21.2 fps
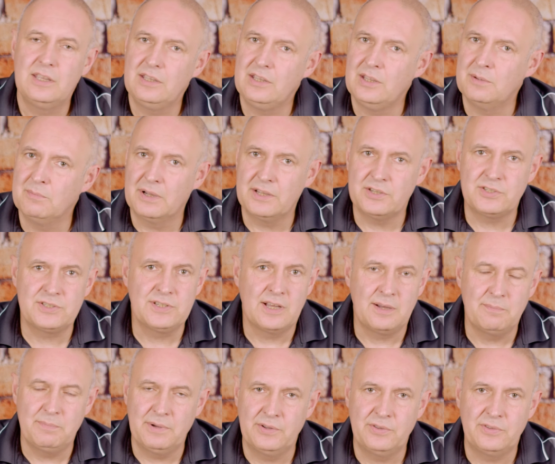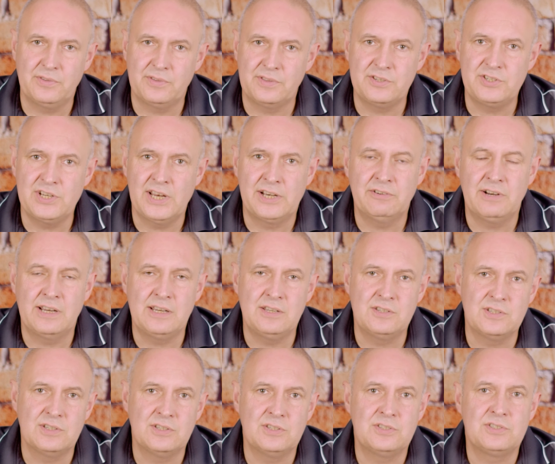you might start both of the
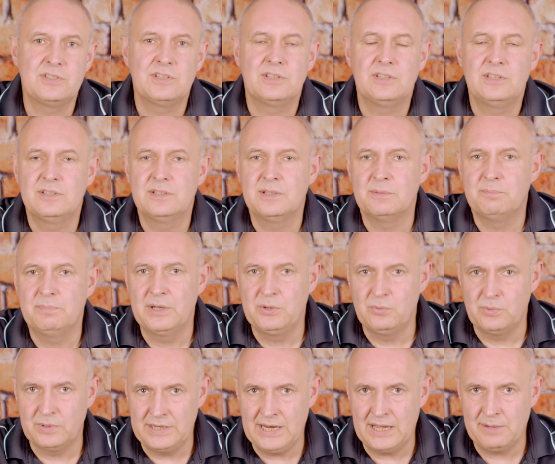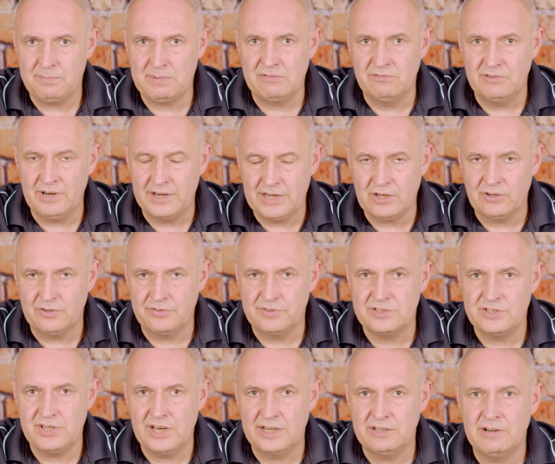generators. The boat would now be running off
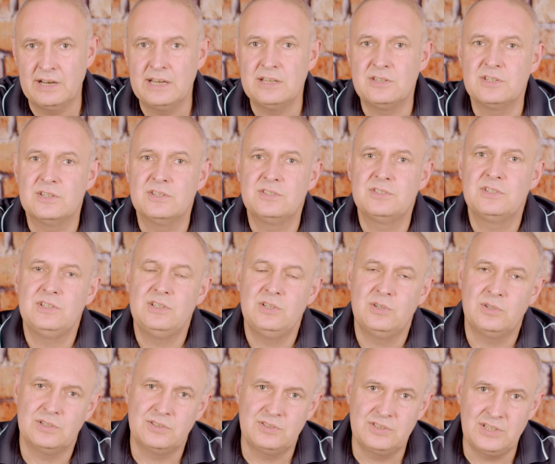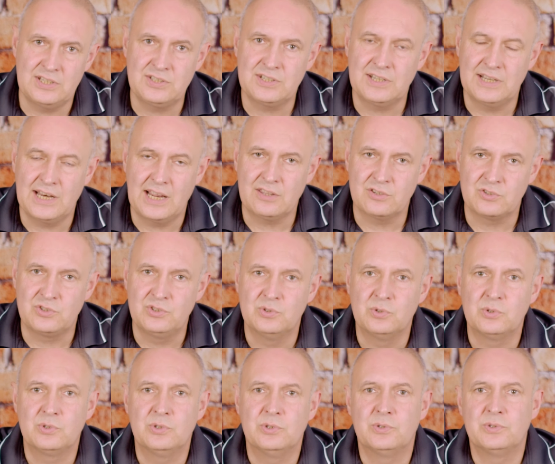the generators. You could disconnect the
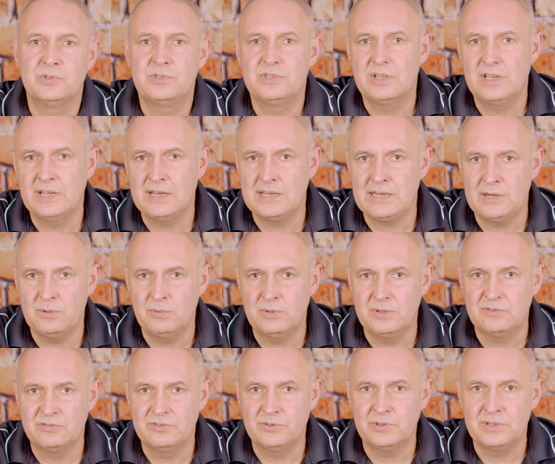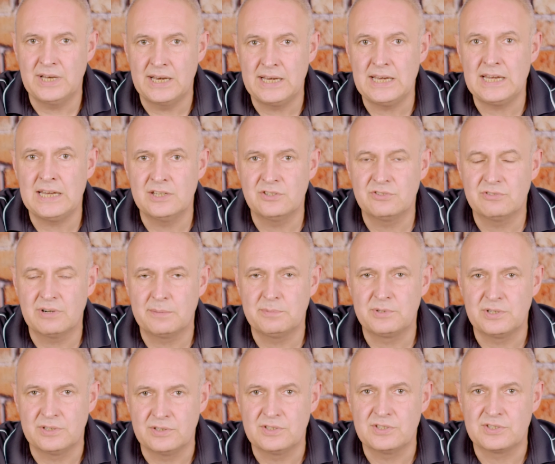shore cords and you would avoid any
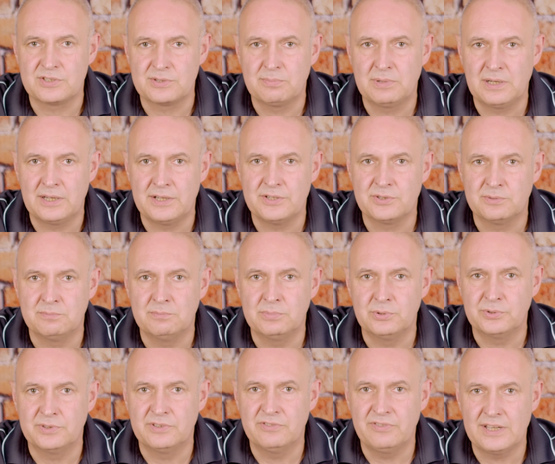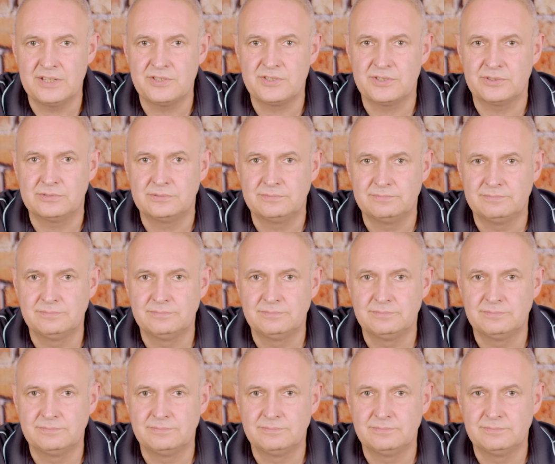interruption to supplies on board the vessel.